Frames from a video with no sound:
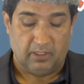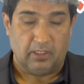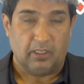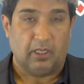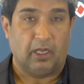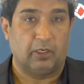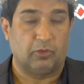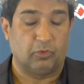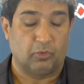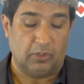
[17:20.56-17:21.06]

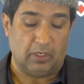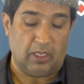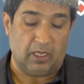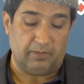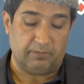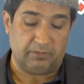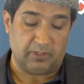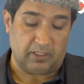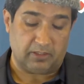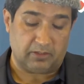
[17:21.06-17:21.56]

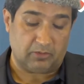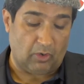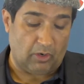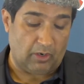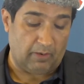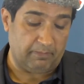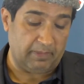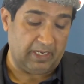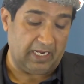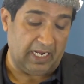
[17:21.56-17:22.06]

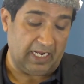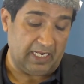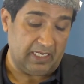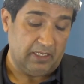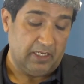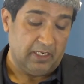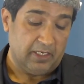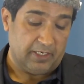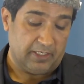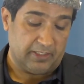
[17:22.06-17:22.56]
Al-Ghulam.com
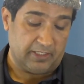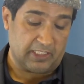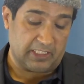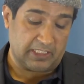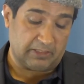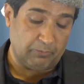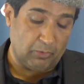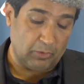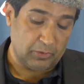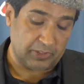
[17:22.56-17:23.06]
is
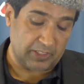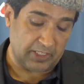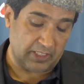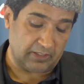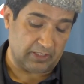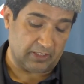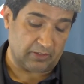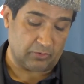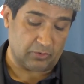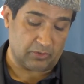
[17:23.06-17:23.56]
exposing
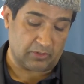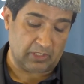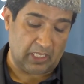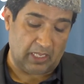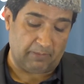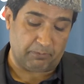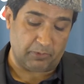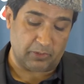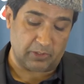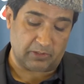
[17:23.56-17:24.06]
their
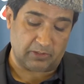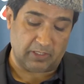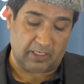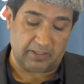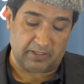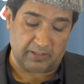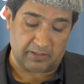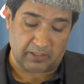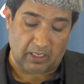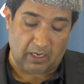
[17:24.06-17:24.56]
Gestapo-style
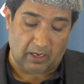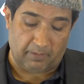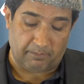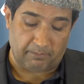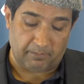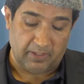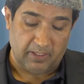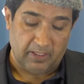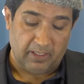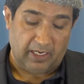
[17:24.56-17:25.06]

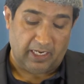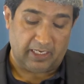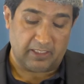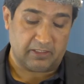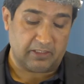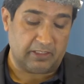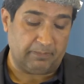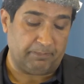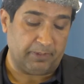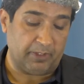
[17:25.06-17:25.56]
Nizam and
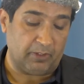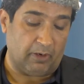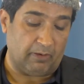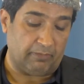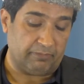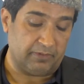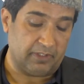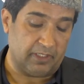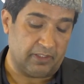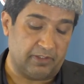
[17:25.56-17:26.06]
stripping
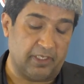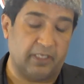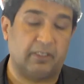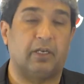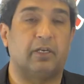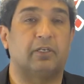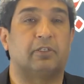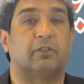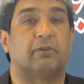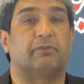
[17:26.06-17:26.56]
off their
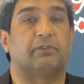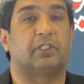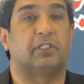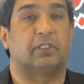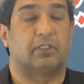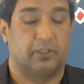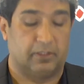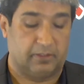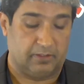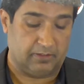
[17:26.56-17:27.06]
decades of
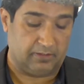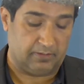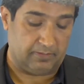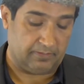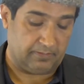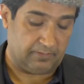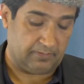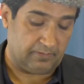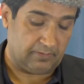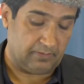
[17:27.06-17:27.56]
secrets.
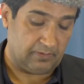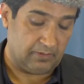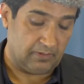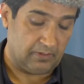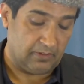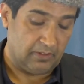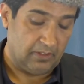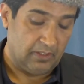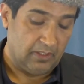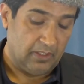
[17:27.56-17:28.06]

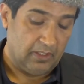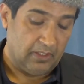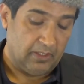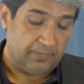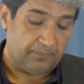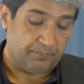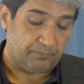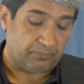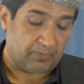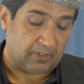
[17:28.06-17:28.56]

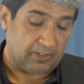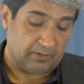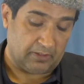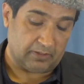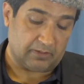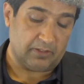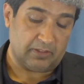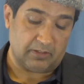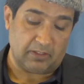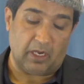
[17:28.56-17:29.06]
This
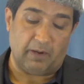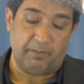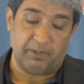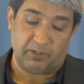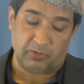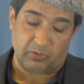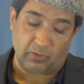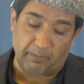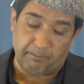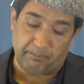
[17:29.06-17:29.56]
Nizam is
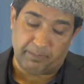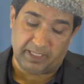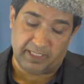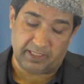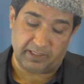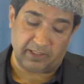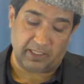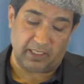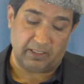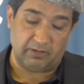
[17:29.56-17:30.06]

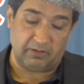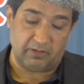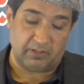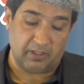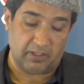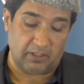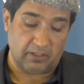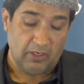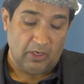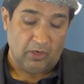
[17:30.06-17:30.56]
crumbling and
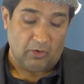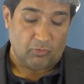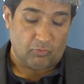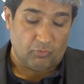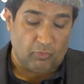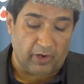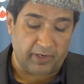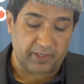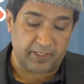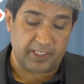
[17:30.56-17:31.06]

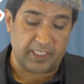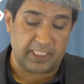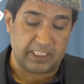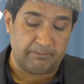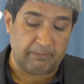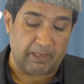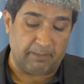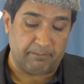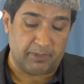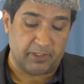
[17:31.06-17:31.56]
warning its
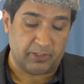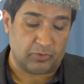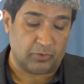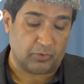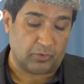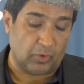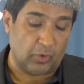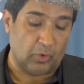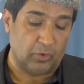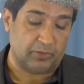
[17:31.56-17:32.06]
members to
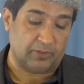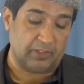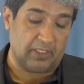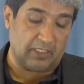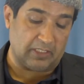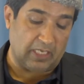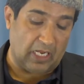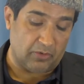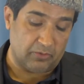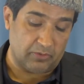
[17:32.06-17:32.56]
close their
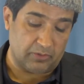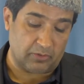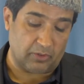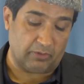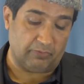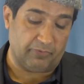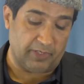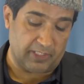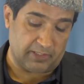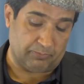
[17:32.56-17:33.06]
accounts on
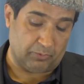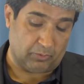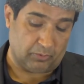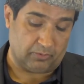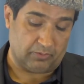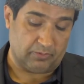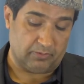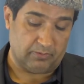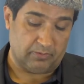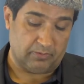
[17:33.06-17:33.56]
Facebook,